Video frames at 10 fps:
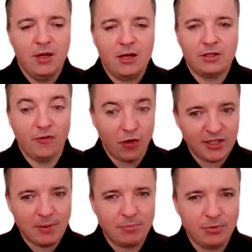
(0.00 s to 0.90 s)
So for
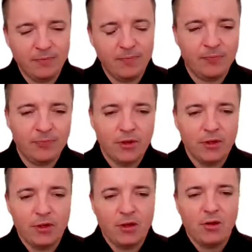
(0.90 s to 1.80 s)
example,
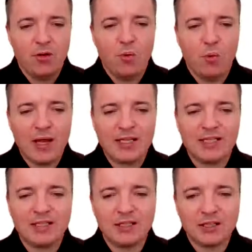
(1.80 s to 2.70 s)

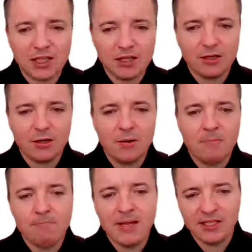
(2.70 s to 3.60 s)

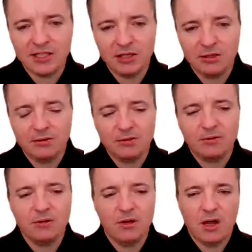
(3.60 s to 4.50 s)
Westminster,
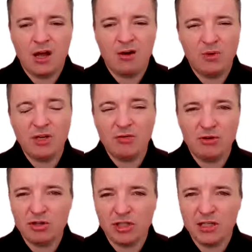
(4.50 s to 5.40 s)
we don't
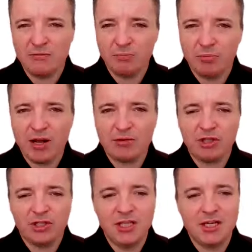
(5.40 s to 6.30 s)
usually pronounce
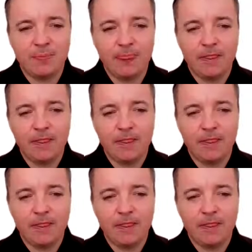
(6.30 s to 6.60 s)
the T.